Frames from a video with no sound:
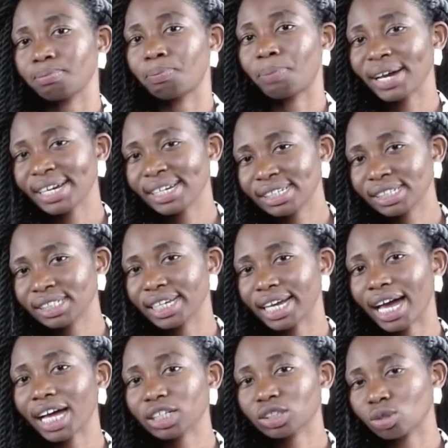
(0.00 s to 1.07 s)
binding the
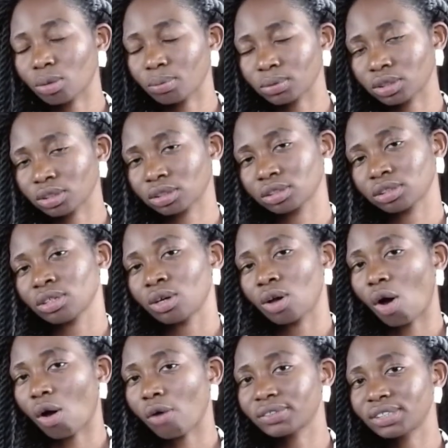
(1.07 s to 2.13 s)
atoms
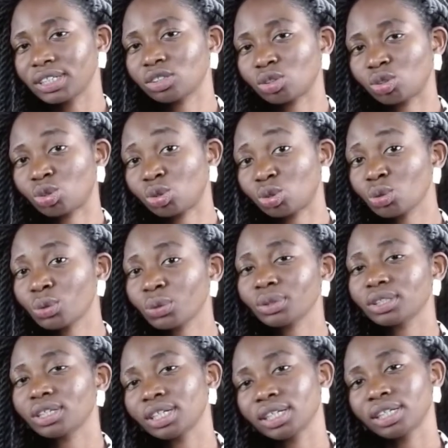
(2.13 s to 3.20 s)
of these two
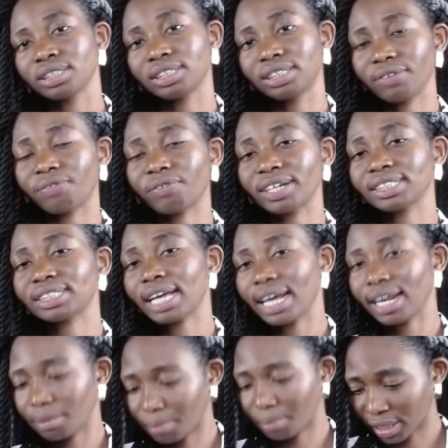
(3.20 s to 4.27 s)
different
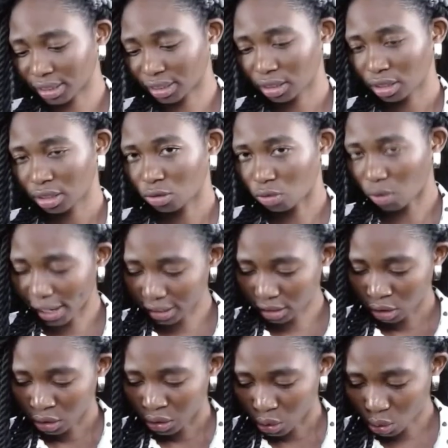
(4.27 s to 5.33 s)
elements,
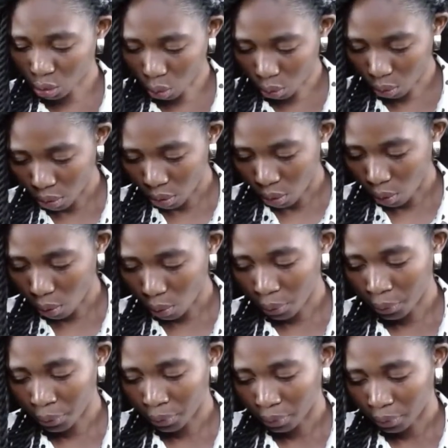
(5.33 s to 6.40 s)
right? So
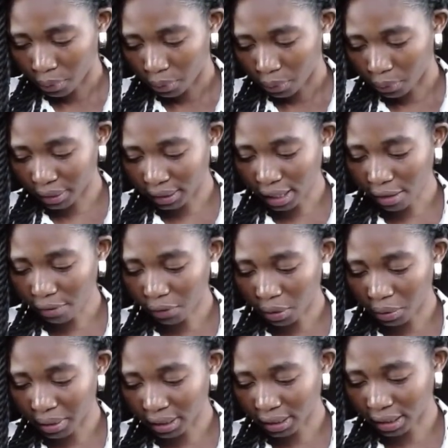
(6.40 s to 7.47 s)
we take,
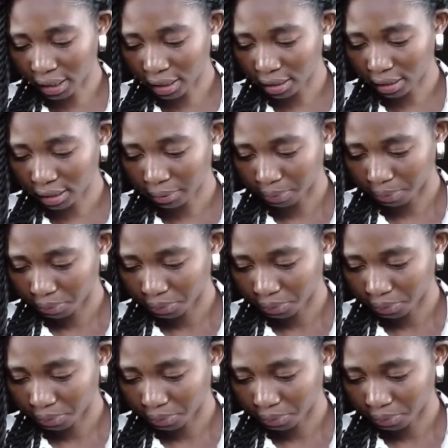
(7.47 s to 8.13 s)
for instance,